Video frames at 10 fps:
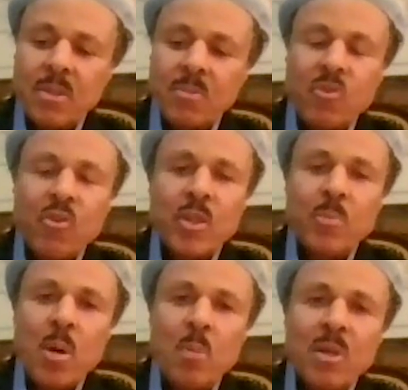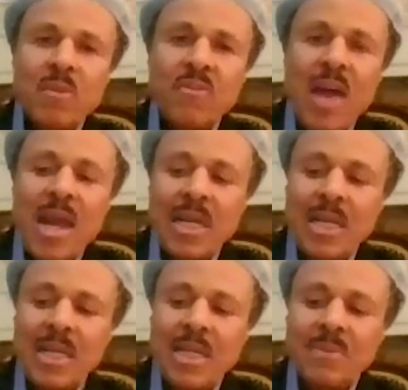before the public
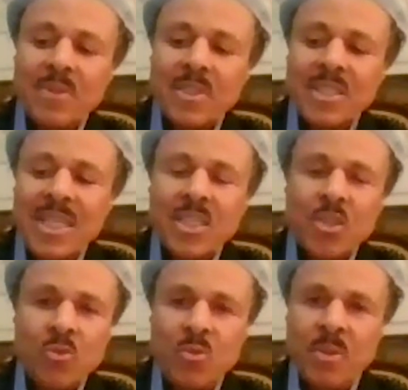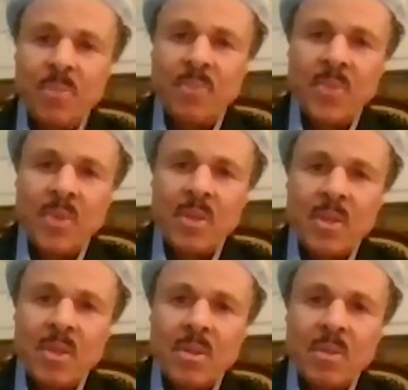finally sees through them,
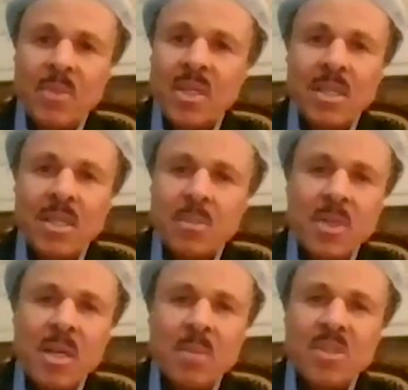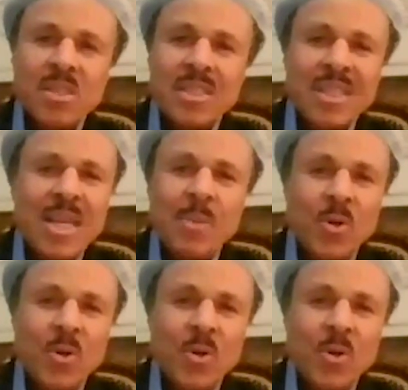because it becomes the same